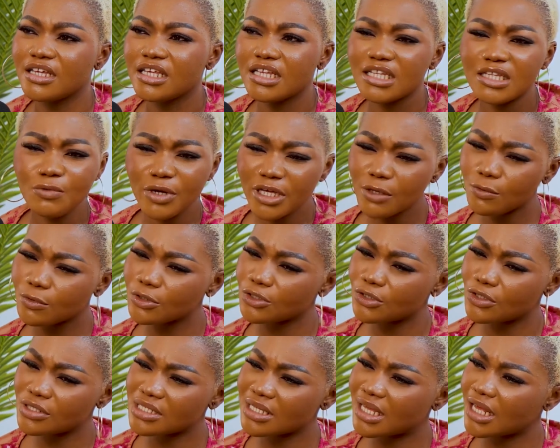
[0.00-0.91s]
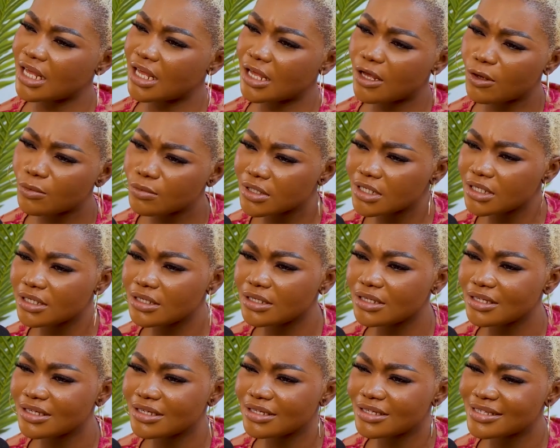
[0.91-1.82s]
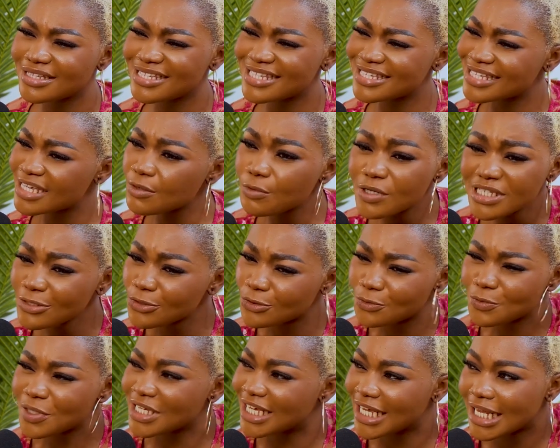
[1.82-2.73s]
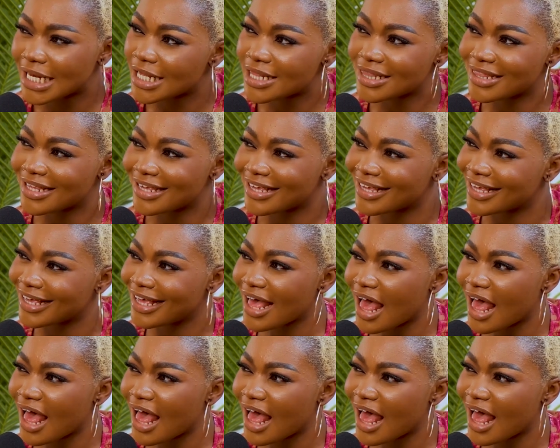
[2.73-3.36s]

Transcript: the way he was just calmly, he wasn't doing anything,